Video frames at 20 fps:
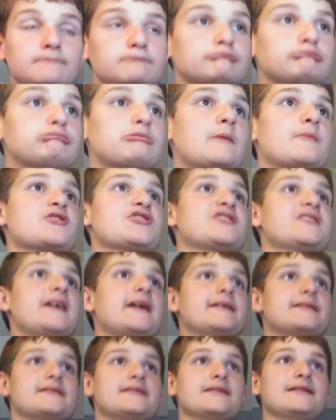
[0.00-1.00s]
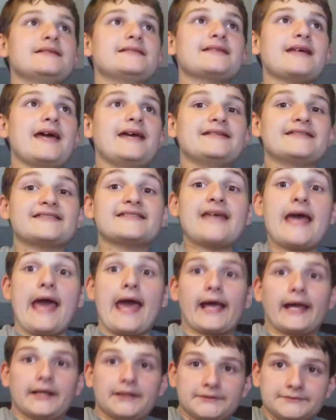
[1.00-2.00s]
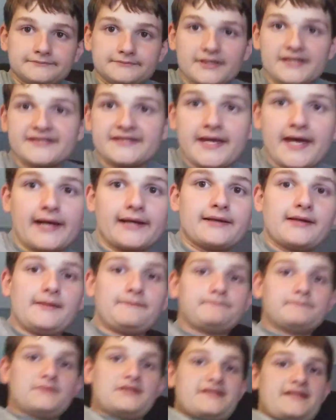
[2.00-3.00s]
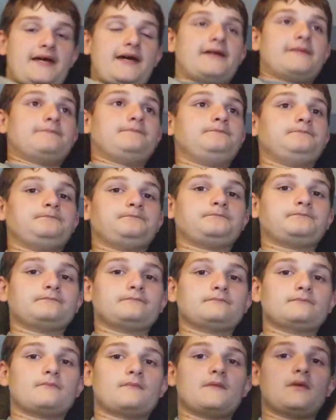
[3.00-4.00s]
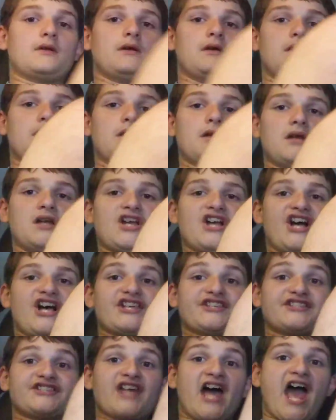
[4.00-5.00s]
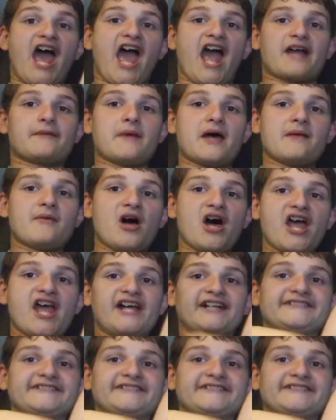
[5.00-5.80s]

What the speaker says: Number 6 is a sag. A sag, yep, a sag. A sag, baby.